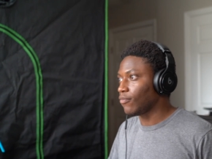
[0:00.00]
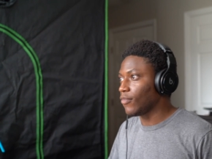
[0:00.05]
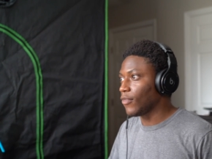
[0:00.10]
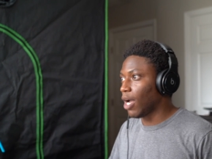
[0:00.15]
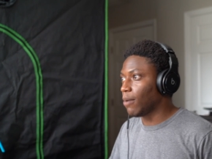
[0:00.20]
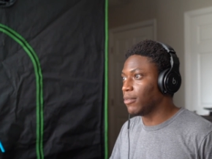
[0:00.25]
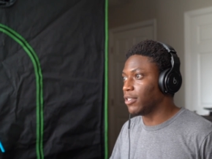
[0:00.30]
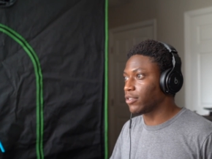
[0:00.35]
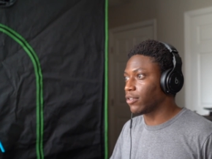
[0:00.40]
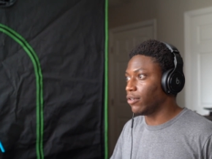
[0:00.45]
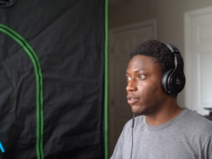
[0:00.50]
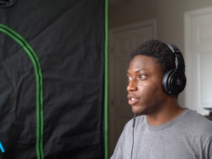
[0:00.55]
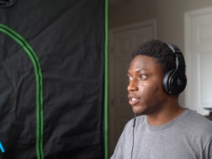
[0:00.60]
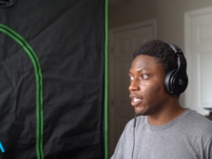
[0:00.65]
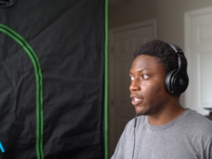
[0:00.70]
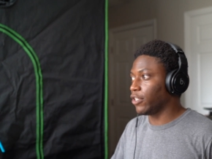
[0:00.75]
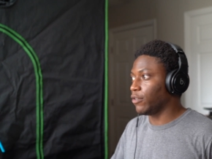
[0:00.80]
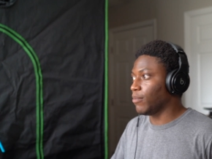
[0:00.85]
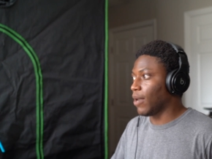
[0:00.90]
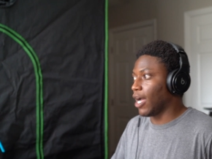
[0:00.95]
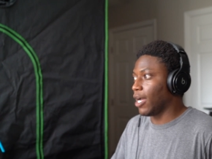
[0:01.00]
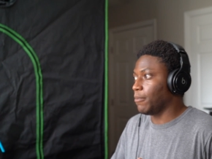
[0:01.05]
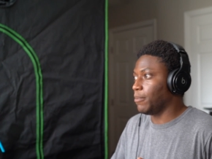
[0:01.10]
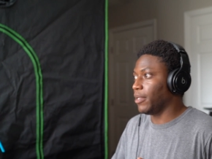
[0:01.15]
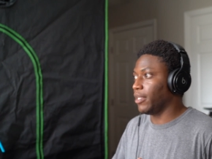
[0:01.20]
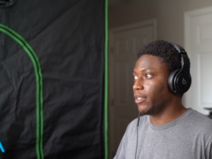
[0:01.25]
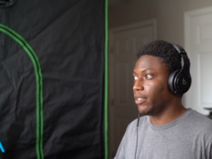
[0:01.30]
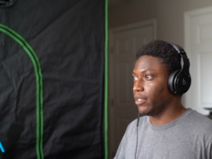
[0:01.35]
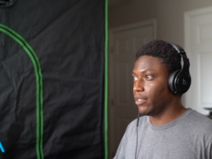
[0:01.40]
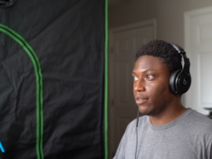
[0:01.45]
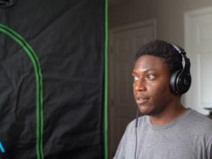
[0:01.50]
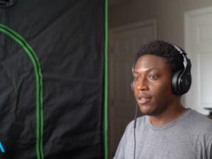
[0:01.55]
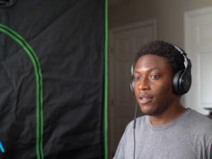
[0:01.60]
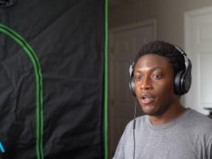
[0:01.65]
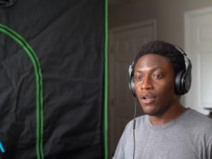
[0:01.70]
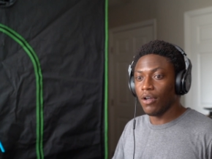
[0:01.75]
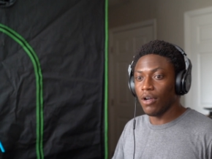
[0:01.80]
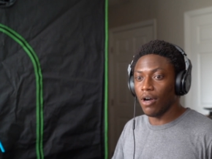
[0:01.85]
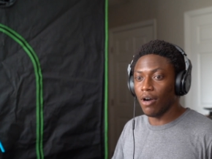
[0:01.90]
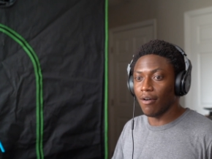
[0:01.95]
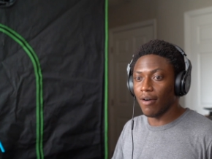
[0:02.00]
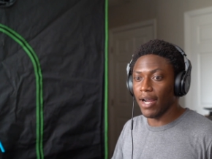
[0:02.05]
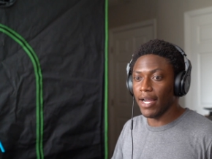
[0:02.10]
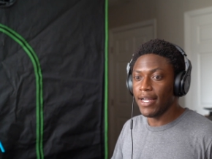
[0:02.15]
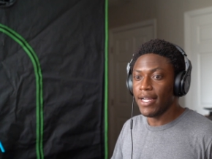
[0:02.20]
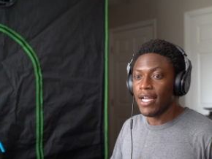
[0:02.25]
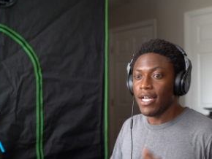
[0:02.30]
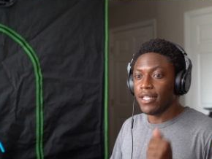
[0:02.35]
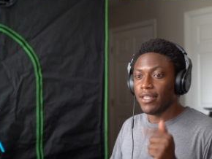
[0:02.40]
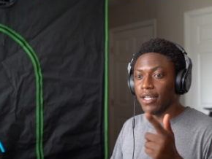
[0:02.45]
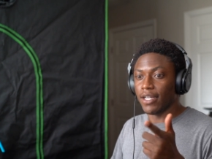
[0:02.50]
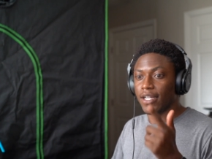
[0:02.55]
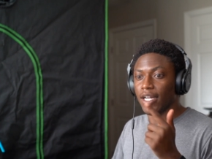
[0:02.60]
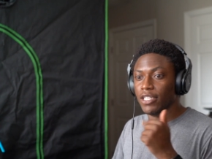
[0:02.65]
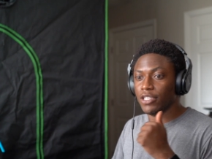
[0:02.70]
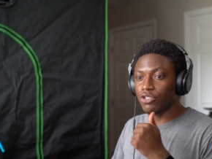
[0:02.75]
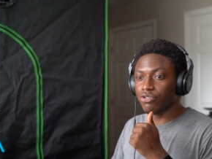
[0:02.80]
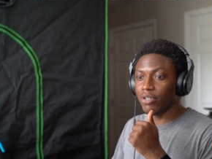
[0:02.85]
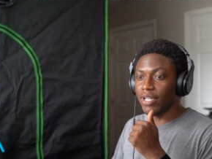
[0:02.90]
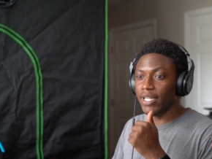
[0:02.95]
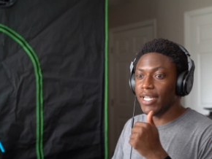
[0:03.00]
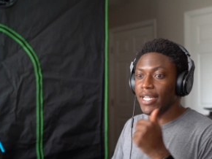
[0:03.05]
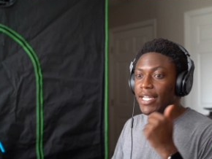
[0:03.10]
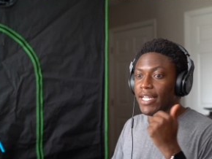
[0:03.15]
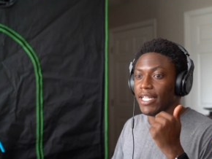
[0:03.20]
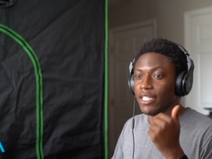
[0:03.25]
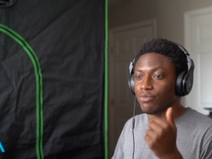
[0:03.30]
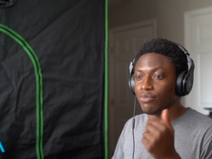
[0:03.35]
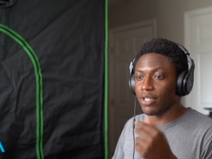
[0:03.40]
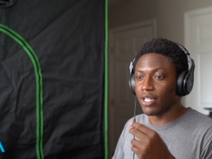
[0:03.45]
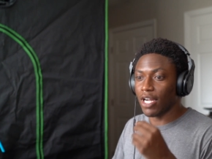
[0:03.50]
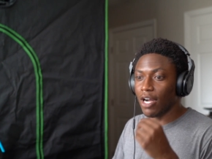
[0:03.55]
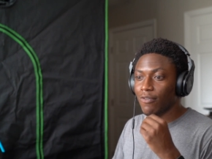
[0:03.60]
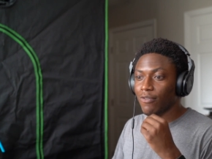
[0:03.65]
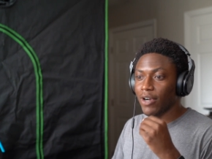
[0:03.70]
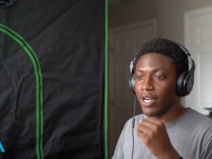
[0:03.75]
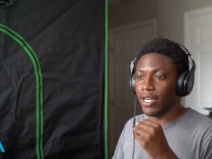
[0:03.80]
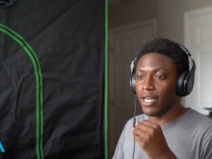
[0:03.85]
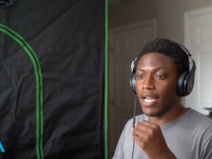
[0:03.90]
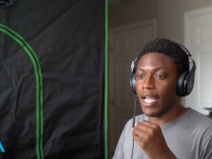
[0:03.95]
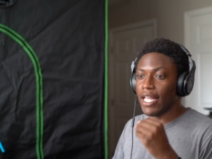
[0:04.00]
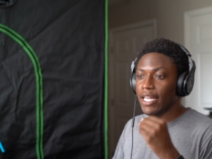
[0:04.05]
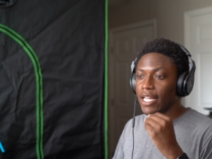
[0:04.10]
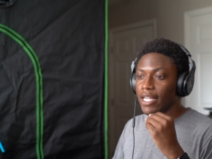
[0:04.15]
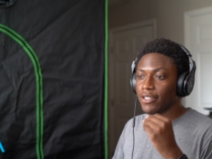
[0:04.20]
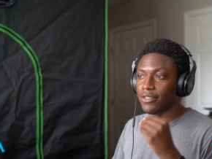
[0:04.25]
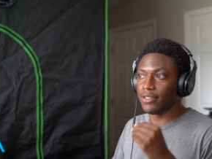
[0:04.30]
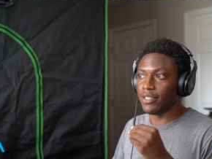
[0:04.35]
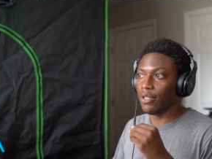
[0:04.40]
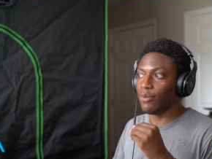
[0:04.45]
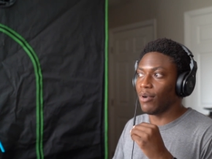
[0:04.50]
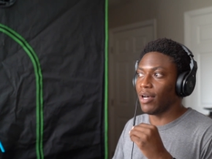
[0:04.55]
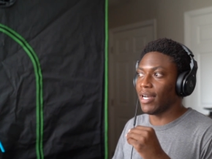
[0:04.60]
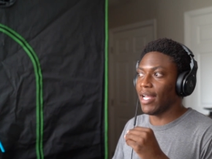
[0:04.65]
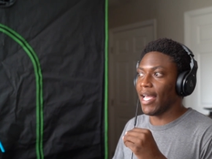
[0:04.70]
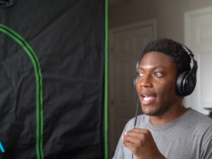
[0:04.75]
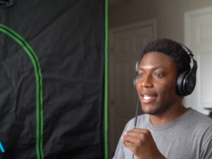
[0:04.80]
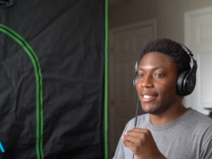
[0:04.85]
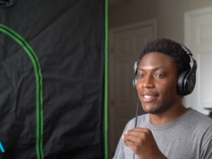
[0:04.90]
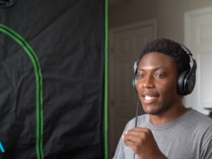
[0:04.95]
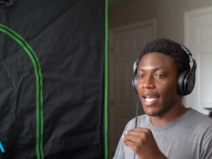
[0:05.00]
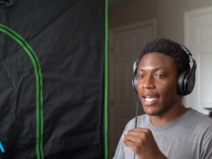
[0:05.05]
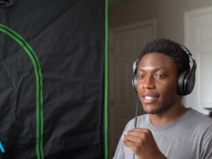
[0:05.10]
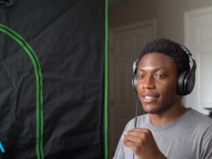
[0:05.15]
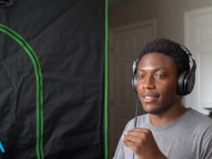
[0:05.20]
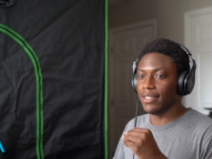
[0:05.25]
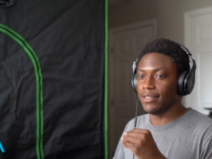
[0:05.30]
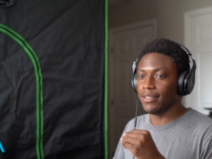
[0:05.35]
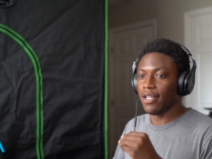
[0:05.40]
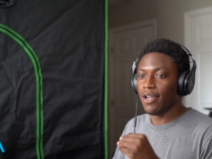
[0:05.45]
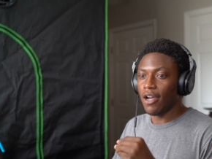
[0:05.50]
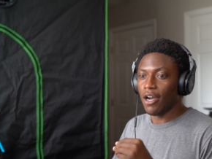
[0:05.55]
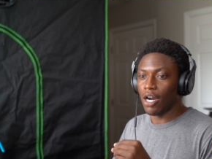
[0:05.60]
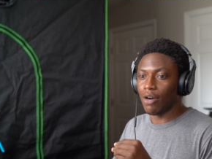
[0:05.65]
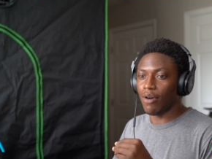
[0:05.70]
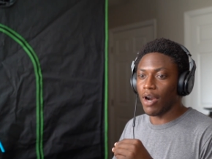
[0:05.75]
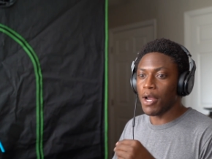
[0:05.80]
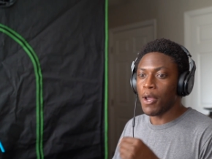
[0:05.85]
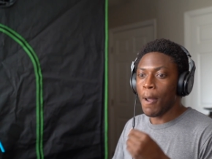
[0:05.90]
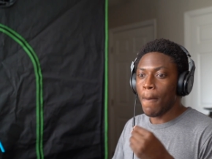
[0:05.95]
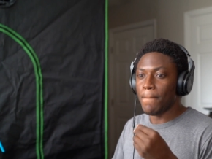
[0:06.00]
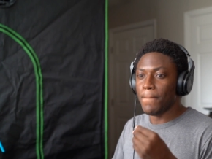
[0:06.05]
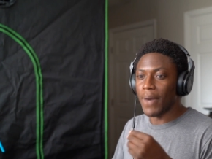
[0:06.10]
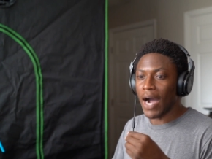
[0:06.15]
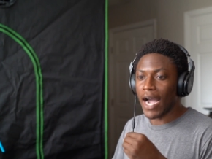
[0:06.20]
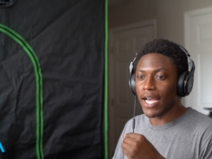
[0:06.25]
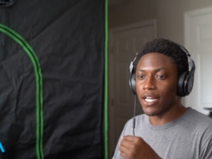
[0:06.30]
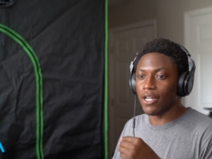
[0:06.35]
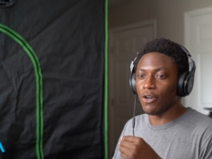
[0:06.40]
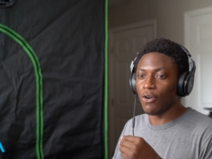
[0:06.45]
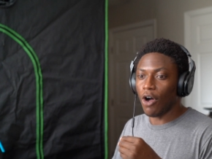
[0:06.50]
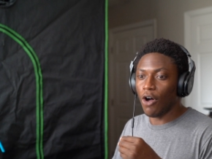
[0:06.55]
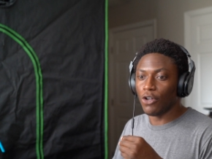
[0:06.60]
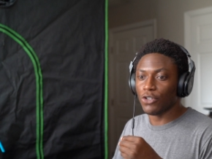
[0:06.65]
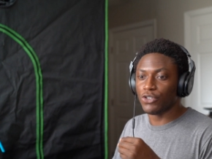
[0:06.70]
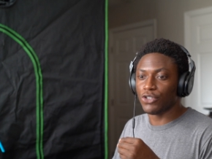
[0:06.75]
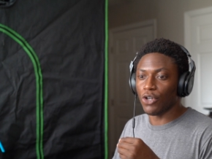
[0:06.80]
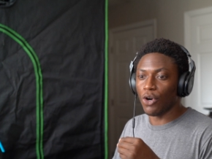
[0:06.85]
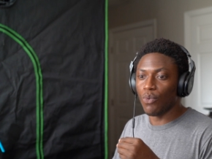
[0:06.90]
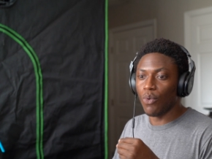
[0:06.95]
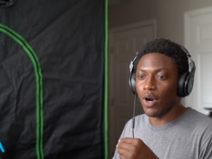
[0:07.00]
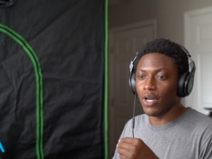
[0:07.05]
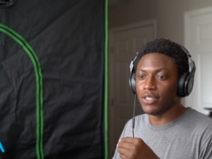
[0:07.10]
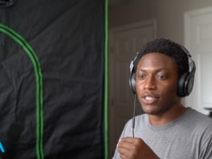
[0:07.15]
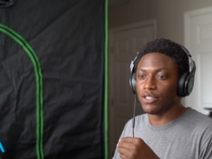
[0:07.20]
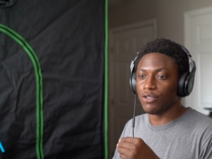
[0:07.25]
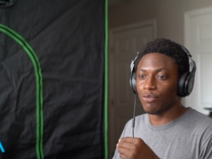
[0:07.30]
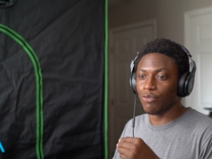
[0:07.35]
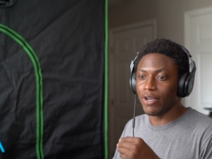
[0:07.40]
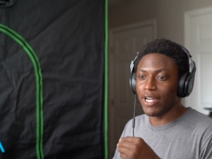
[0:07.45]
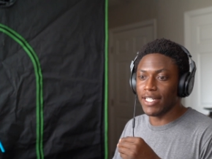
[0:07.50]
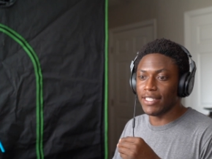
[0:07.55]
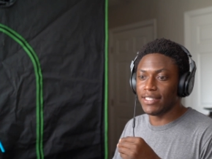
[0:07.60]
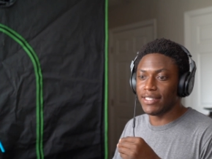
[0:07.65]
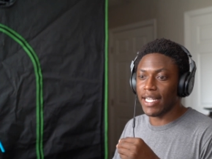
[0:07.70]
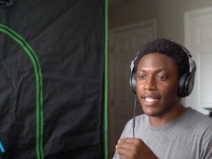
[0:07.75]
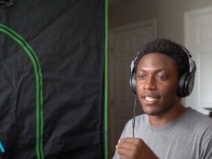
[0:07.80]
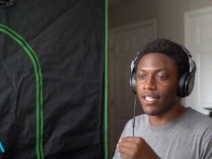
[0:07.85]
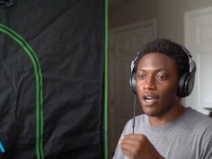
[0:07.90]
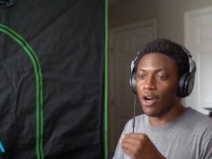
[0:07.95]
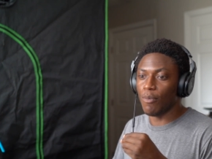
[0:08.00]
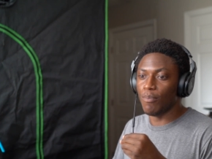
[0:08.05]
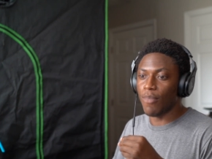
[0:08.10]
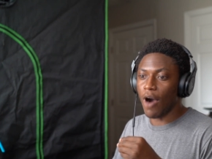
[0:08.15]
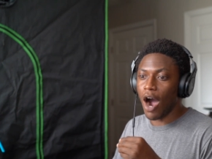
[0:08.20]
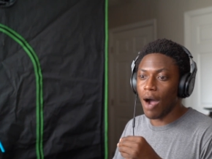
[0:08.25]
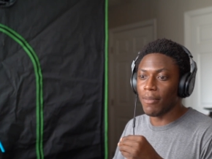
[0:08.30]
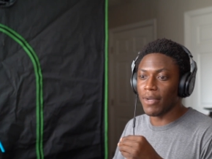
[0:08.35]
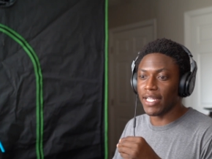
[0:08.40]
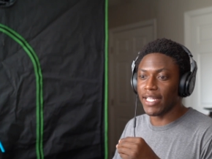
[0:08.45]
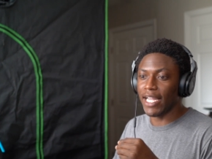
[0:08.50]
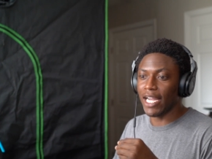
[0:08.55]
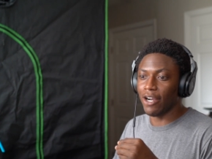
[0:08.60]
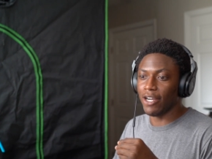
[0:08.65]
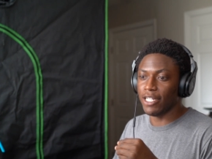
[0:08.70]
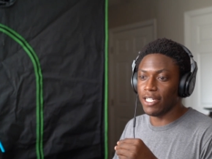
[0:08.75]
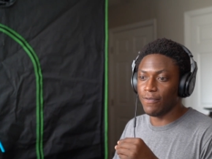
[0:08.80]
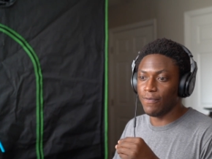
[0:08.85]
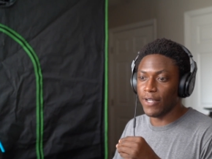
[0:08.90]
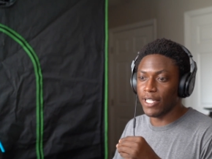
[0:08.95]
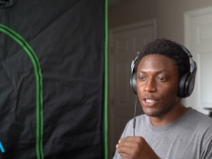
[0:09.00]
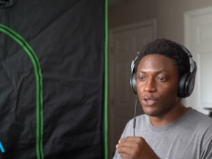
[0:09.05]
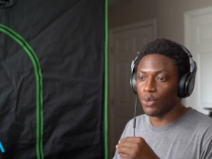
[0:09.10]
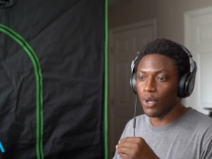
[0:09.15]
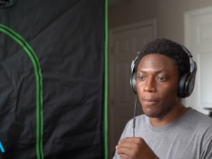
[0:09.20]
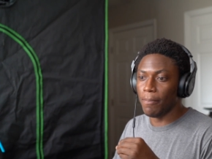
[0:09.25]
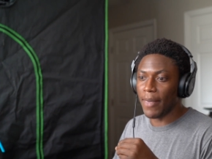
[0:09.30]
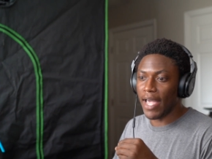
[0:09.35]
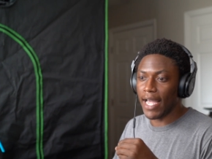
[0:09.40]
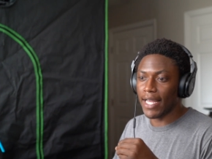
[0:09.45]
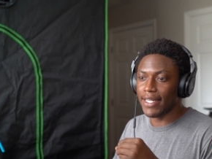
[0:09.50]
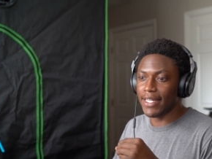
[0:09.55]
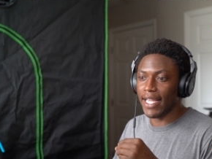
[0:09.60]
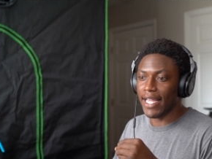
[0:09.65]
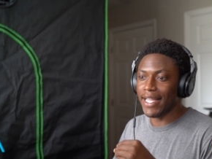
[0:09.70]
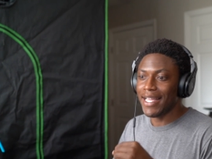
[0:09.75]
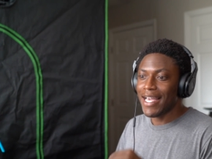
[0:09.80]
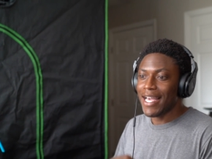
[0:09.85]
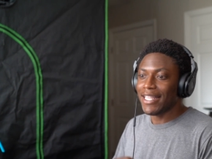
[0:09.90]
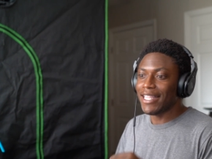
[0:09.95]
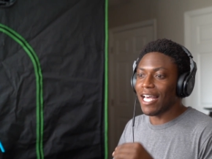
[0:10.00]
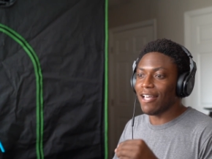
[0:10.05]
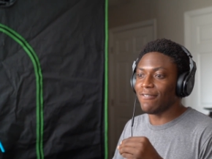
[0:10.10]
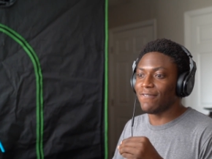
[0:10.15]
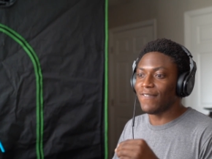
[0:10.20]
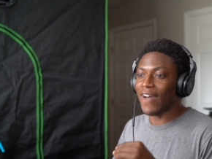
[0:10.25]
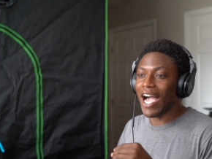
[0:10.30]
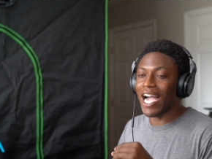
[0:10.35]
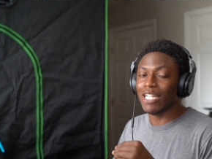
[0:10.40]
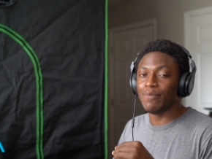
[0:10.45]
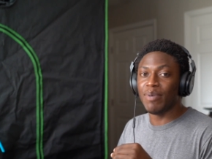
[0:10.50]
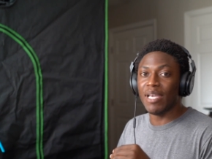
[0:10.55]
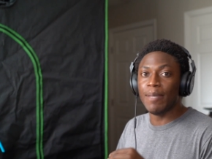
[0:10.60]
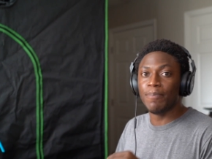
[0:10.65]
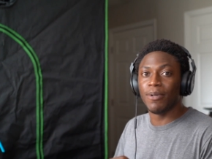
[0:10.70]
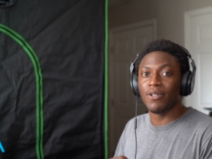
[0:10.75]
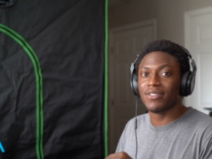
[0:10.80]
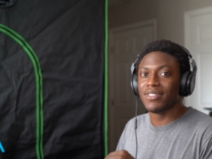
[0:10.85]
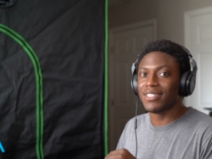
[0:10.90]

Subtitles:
I'm just going to tell you my opinion. All right. The country is recovering and they still want to add taxes. All right. Biden also wants to reinstate the Obamacare individual mandate that fined people